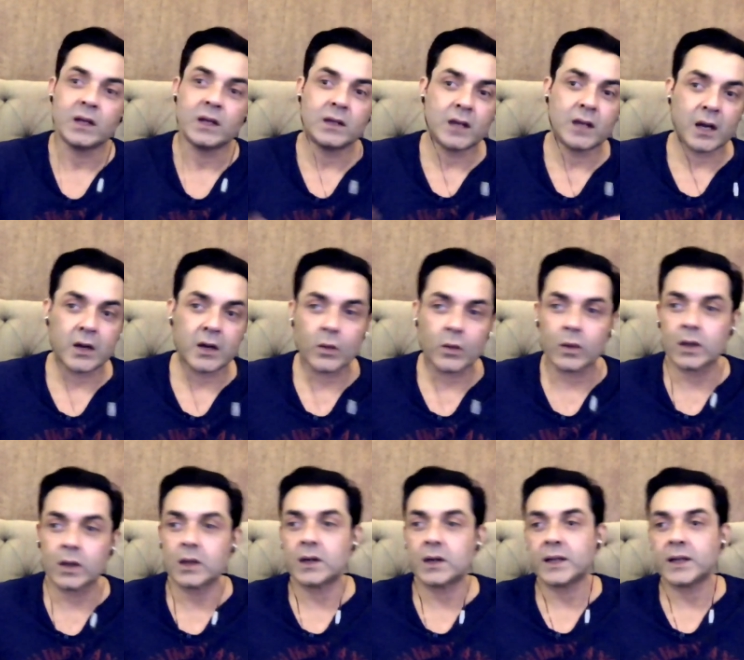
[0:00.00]
the
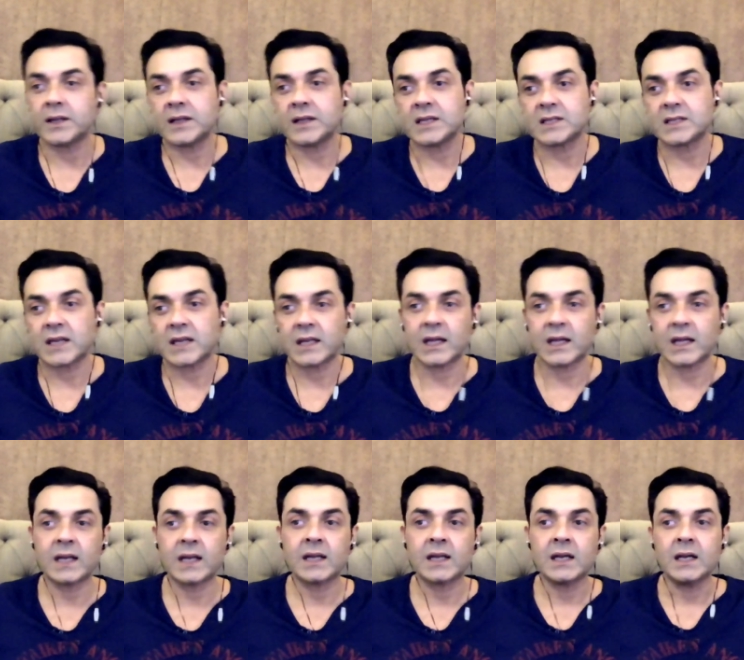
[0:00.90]
underworld and things like
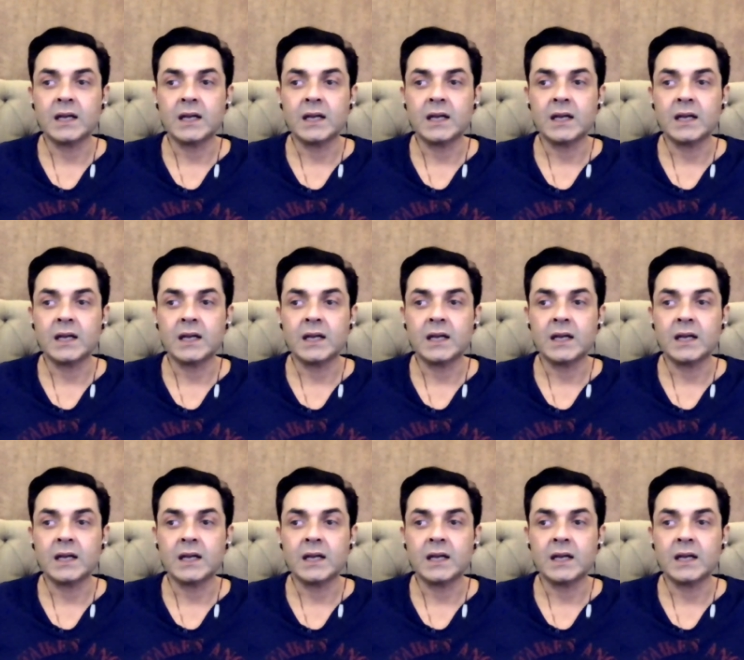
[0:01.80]
that.